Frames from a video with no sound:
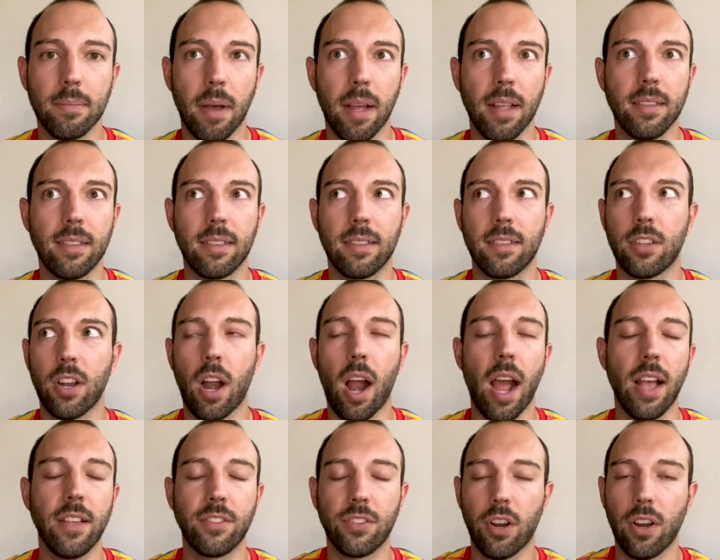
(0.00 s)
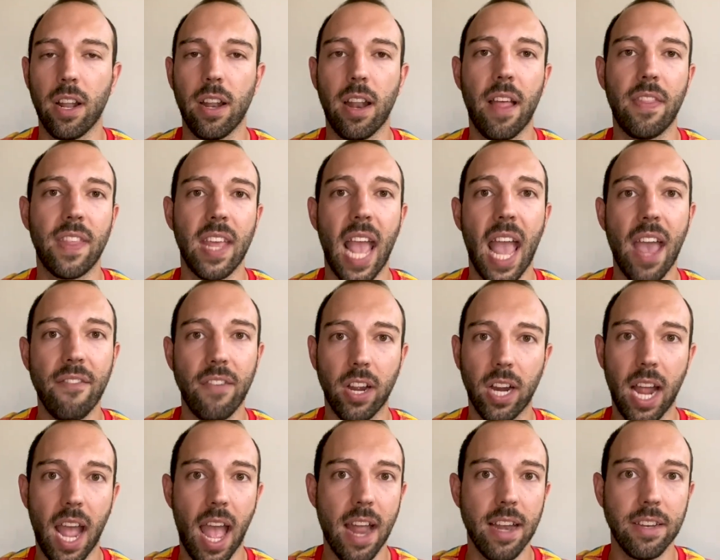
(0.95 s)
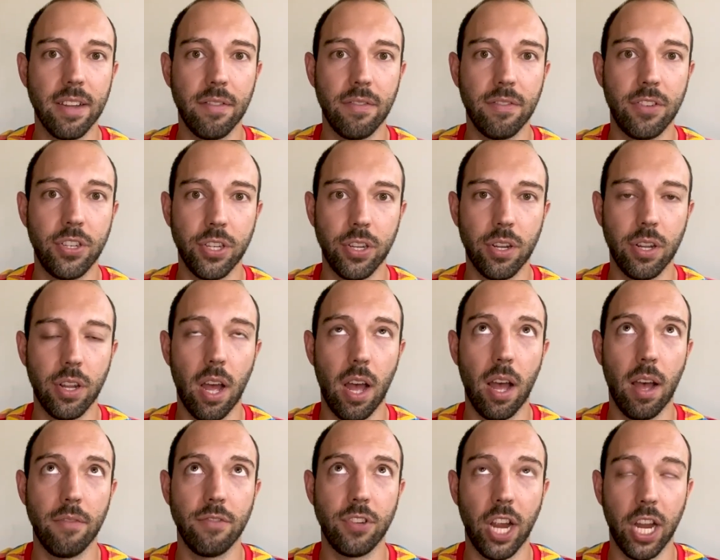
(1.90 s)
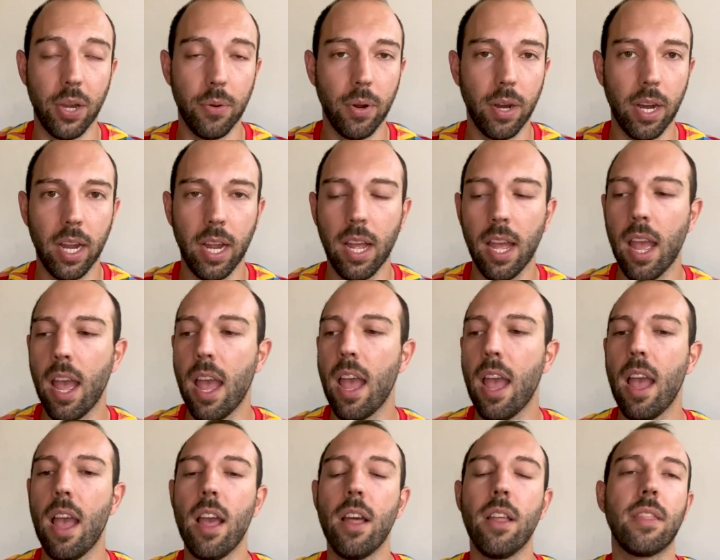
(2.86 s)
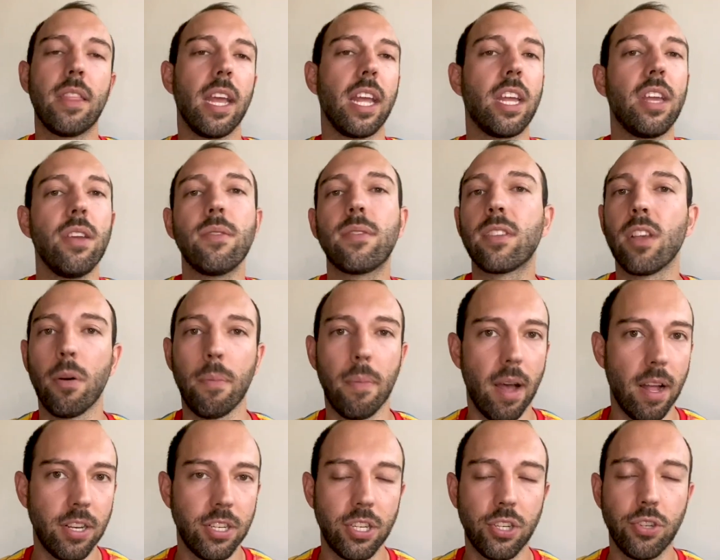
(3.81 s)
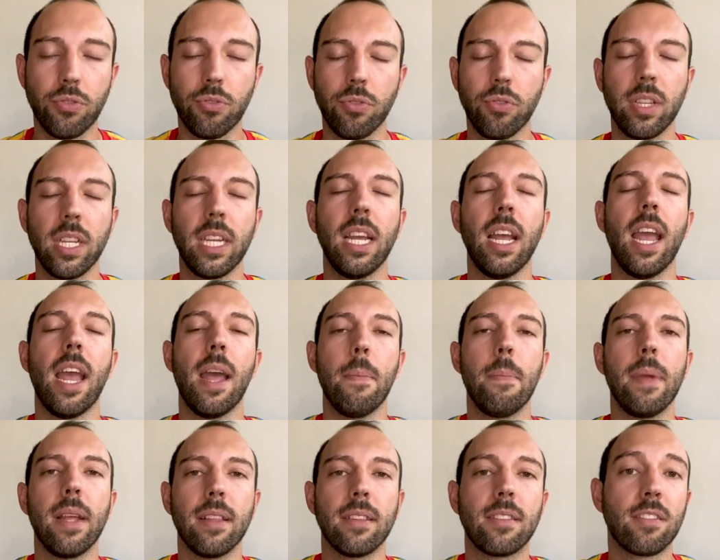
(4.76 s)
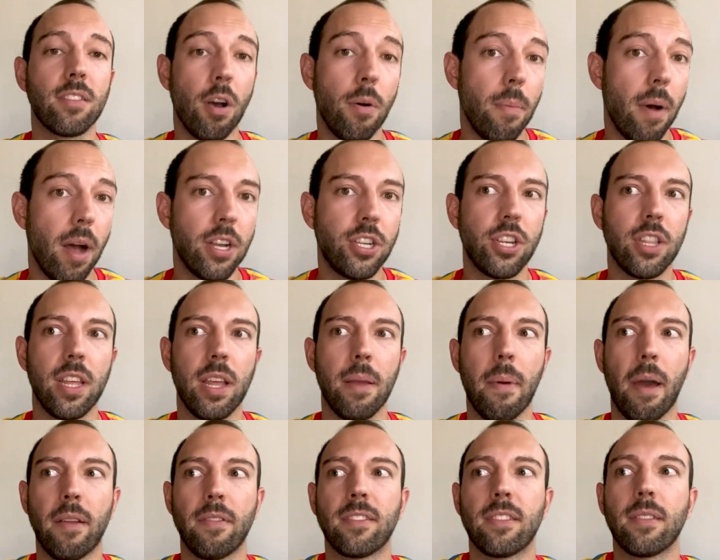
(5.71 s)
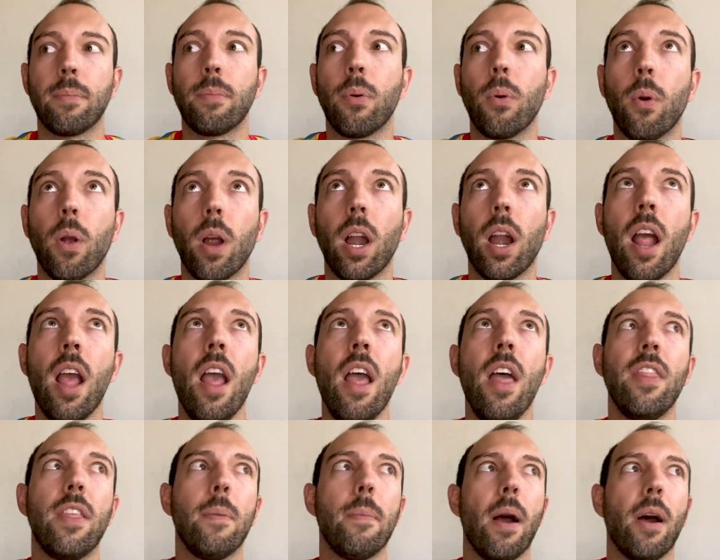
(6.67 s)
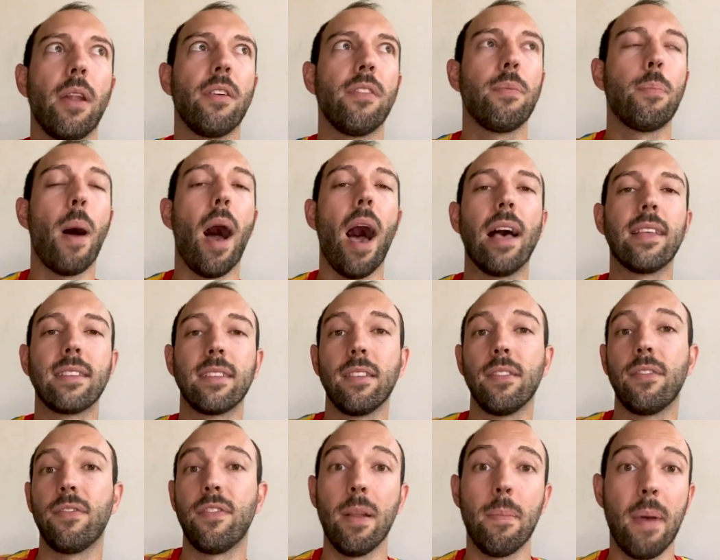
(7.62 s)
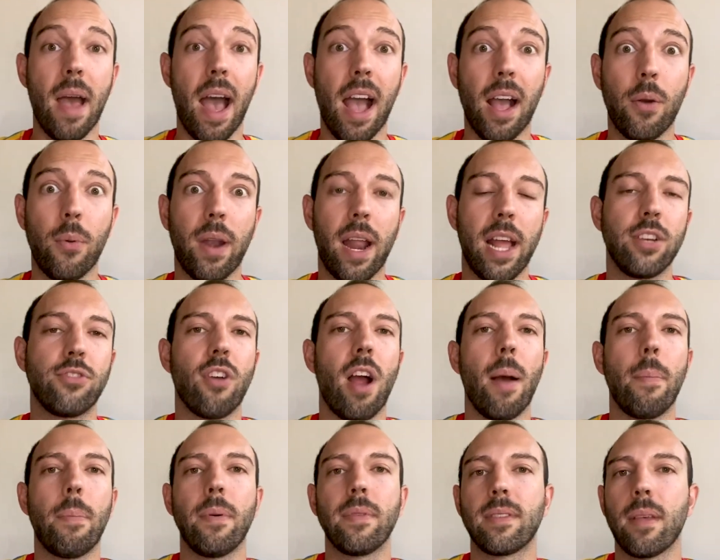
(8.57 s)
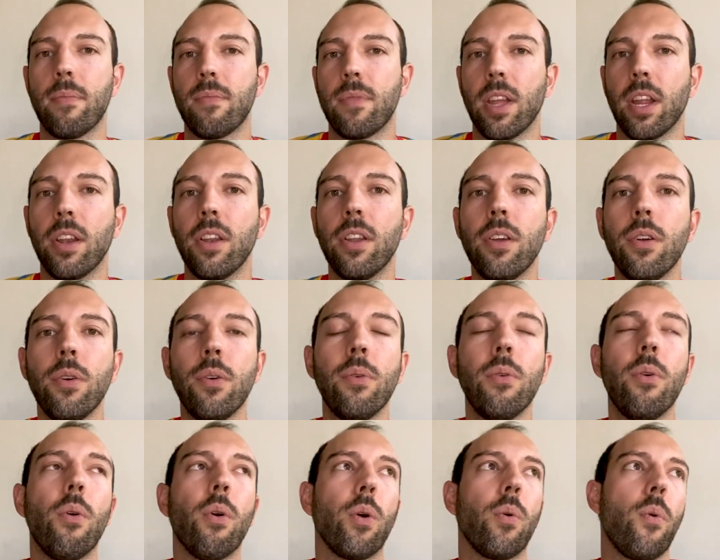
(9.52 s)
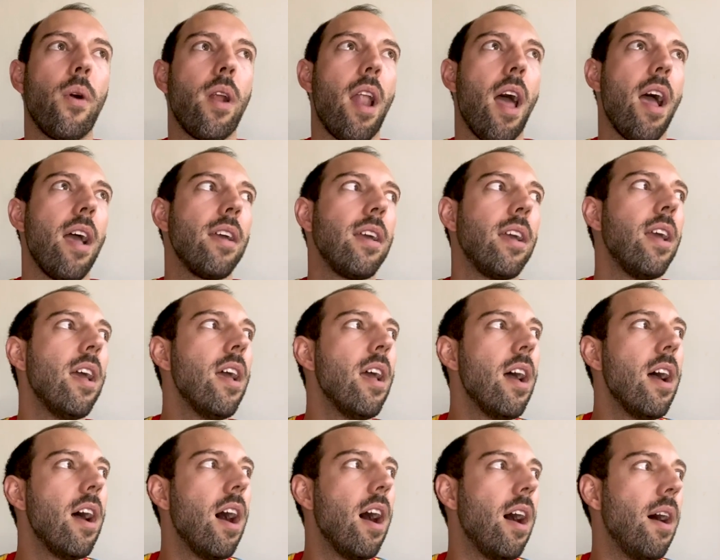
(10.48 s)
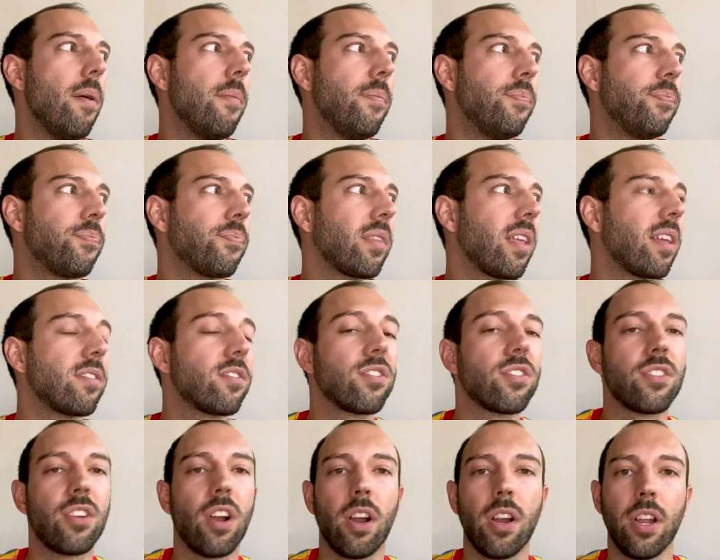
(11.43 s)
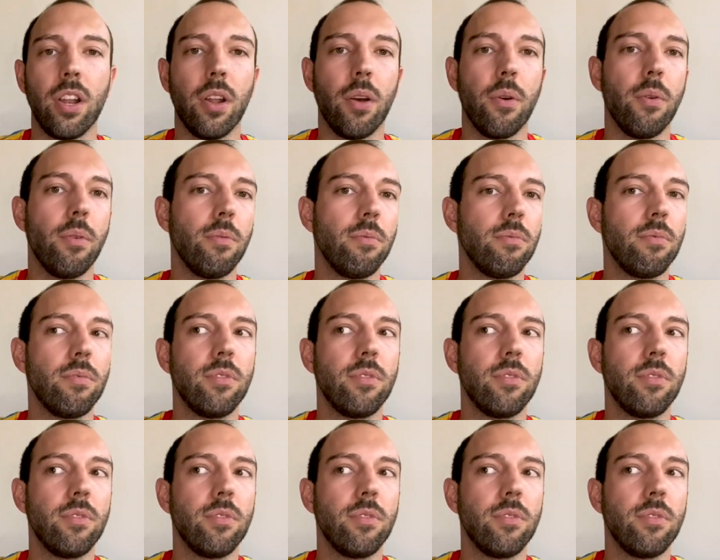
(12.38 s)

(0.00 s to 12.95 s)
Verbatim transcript: months, start, I started at the very end of uh, January. Thank you so much. Truly, it means so much. The amount of support, the amount of positive feedback when I drop something new or when I um, start, you know,